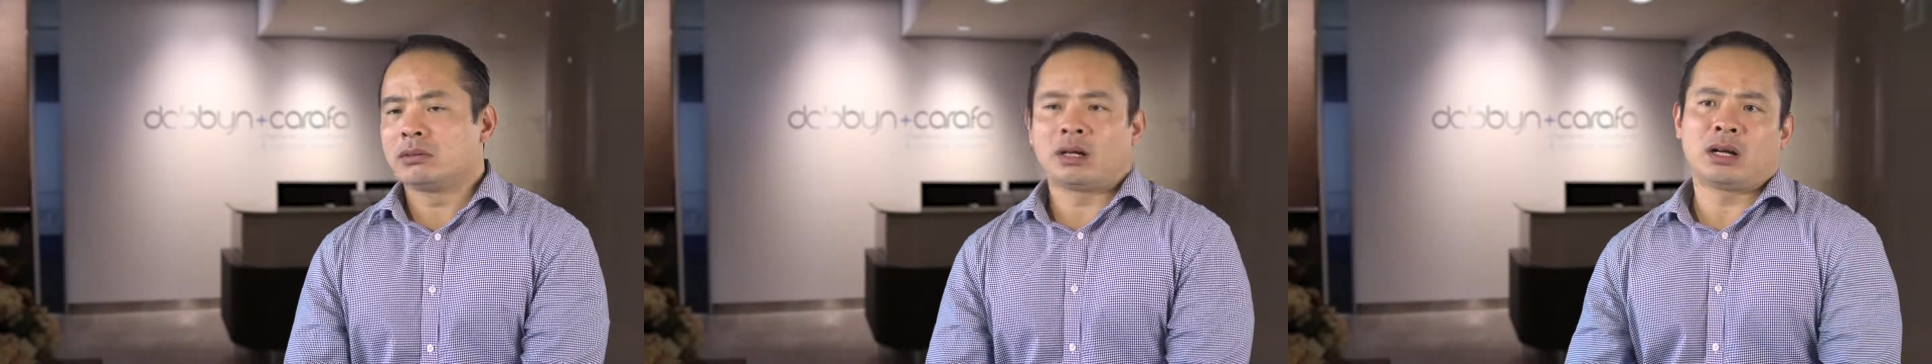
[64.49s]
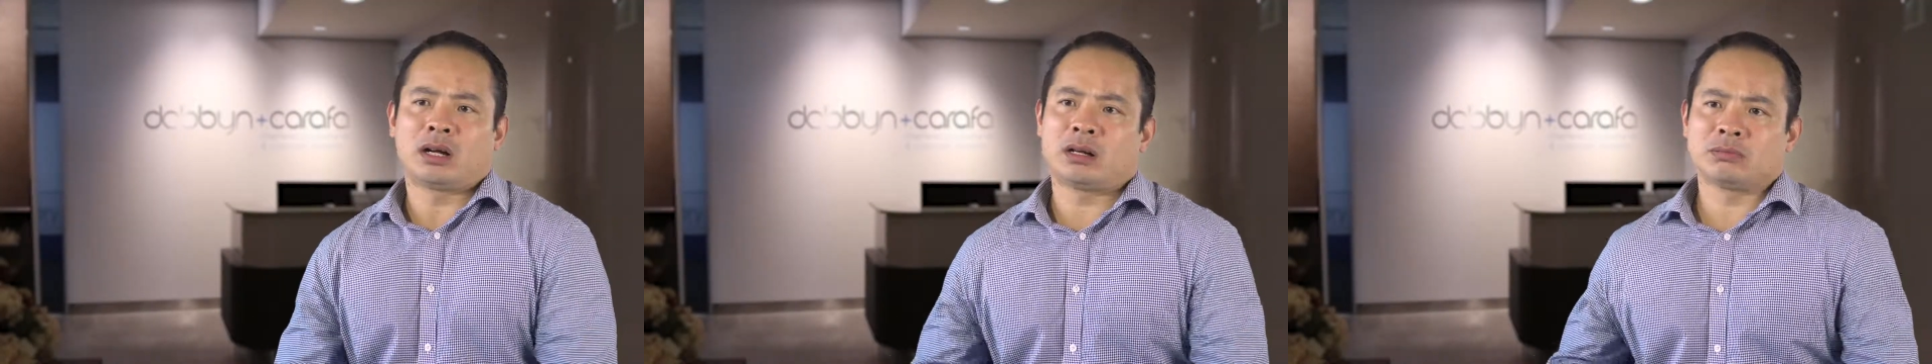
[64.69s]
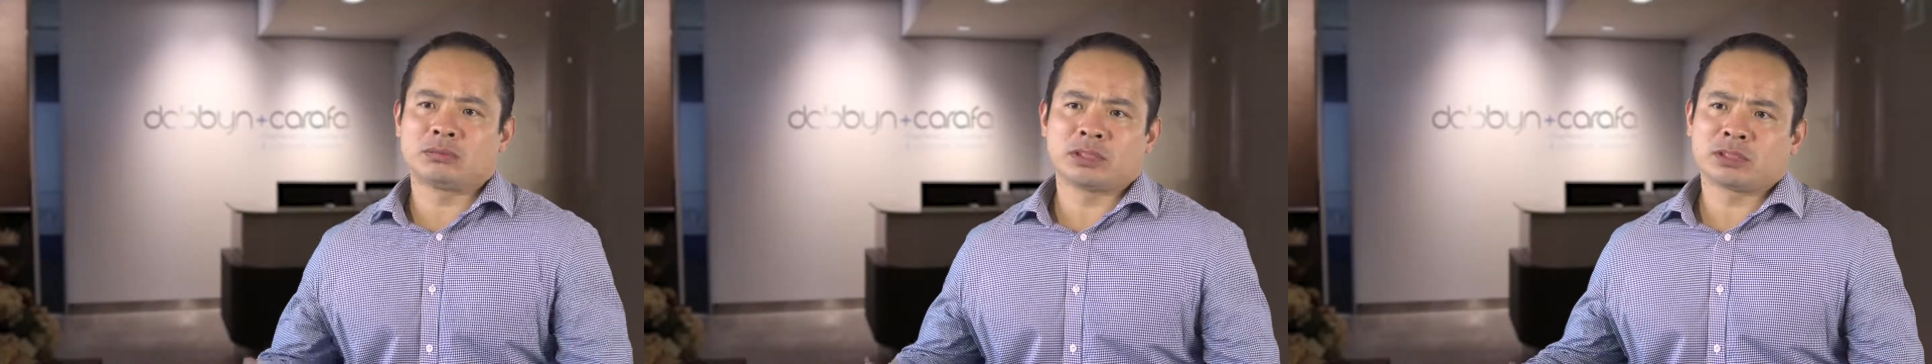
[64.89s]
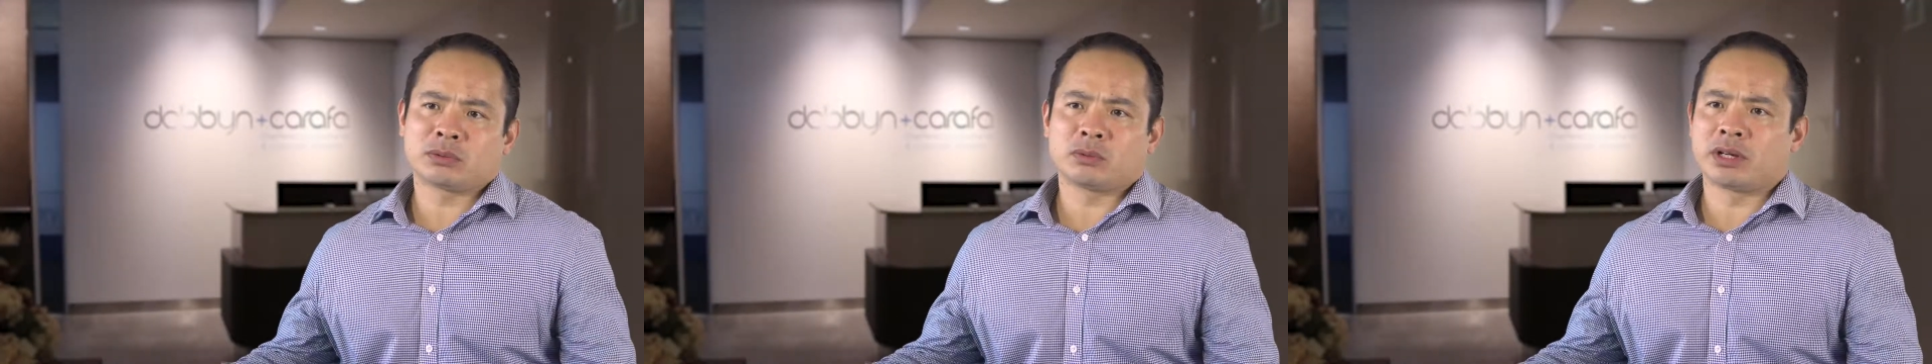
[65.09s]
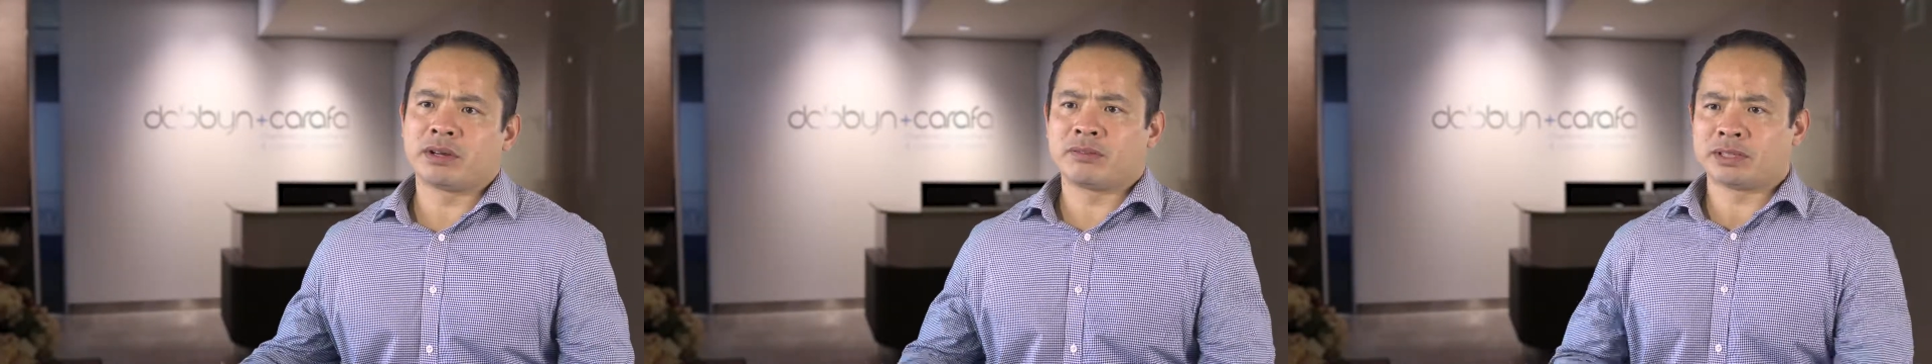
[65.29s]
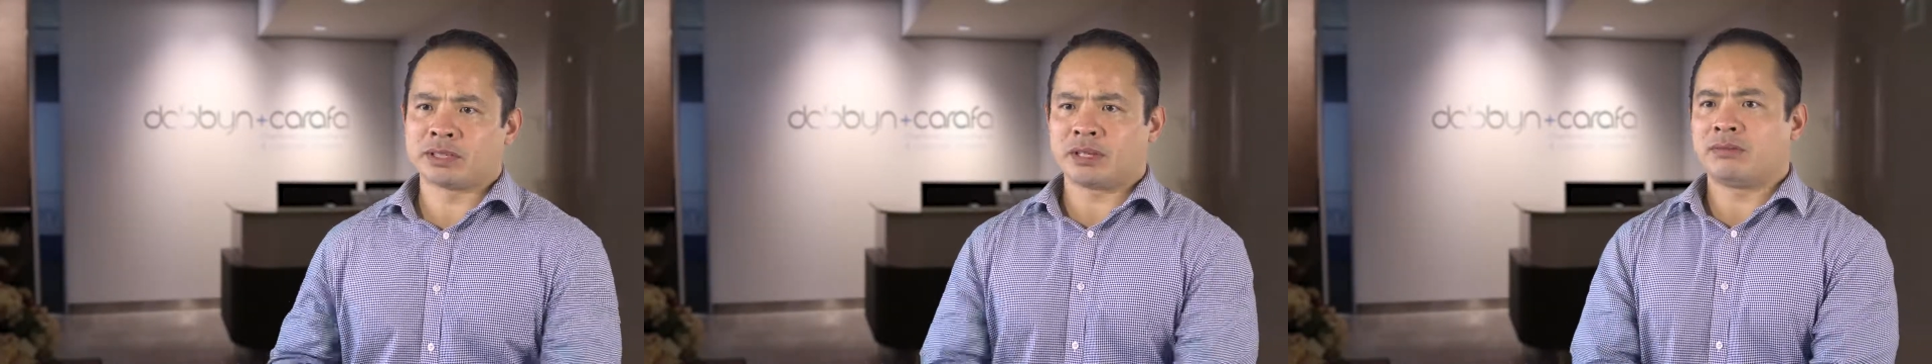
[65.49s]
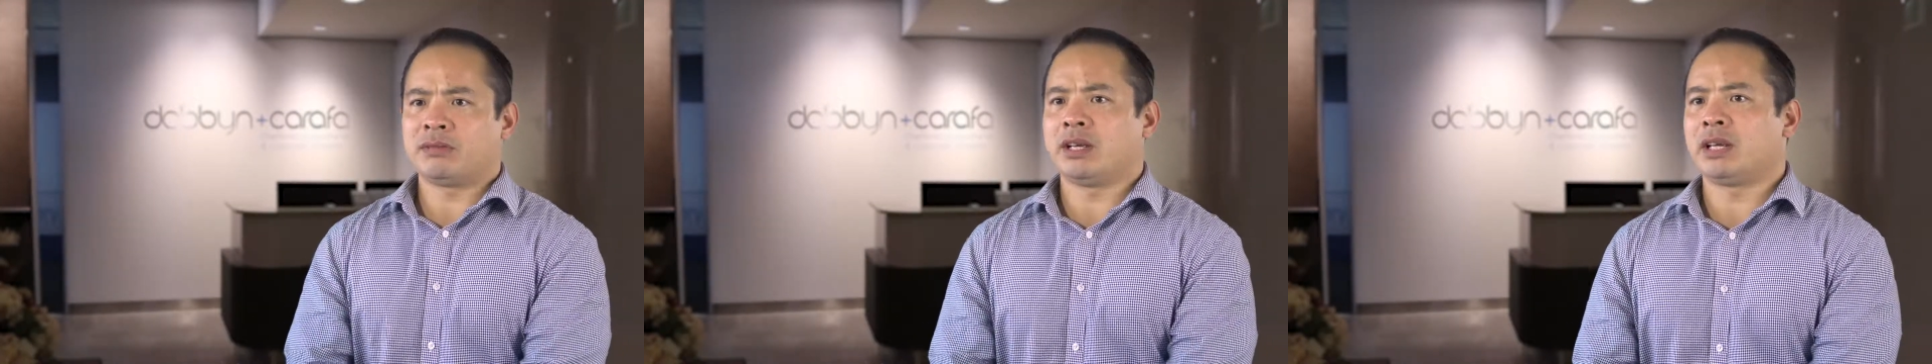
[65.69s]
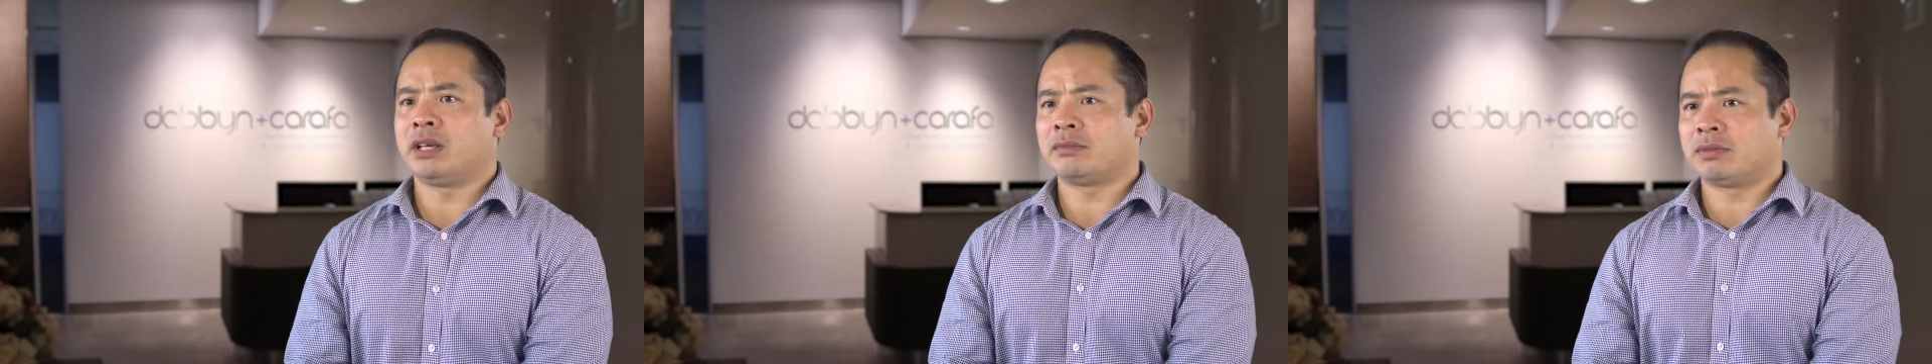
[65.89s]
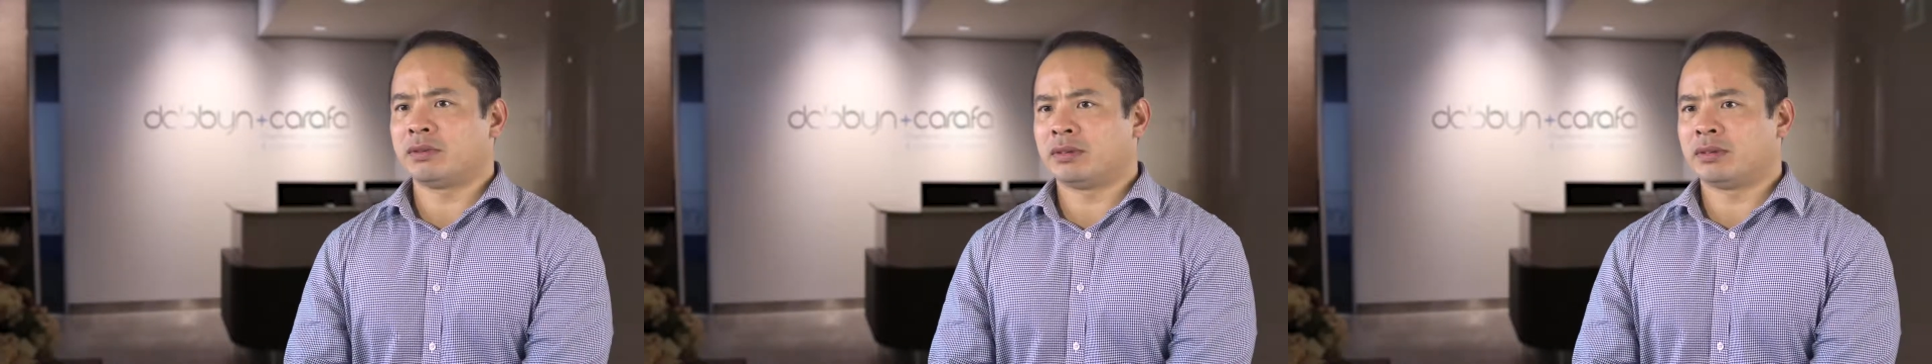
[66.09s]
um, just whatever's convenient